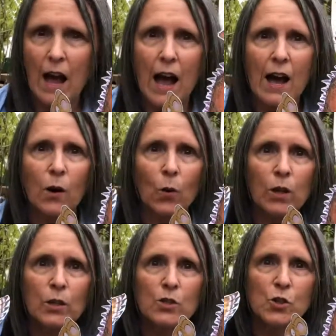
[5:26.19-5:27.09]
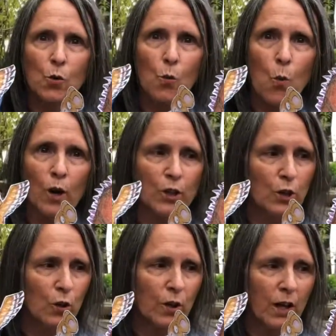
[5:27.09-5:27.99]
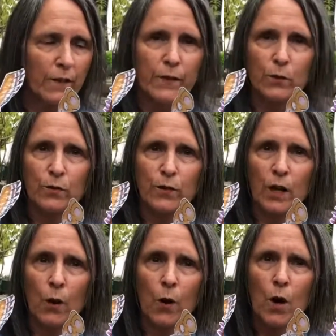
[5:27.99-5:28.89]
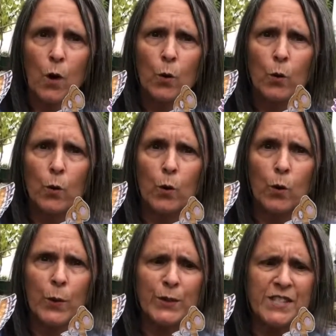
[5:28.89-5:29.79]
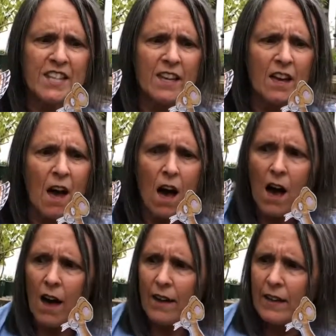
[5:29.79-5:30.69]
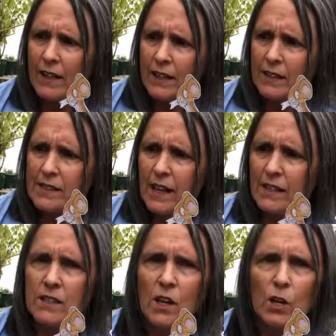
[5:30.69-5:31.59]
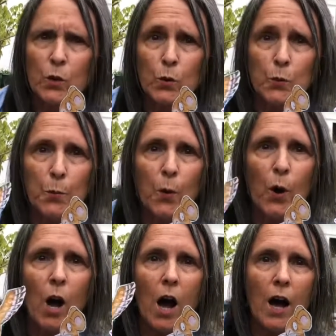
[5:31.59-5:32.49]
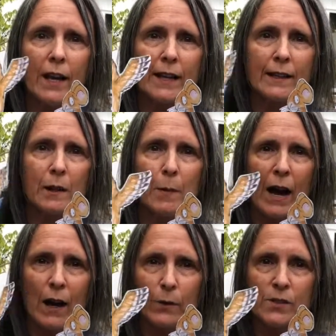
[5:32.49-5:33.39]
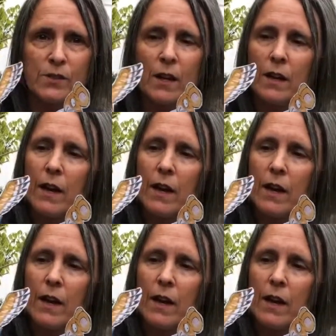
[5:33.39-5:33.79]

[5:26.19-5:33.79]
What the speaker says: Owl took one look at the Gruffalo. Oh dear, he said. Goodbye, little mouse.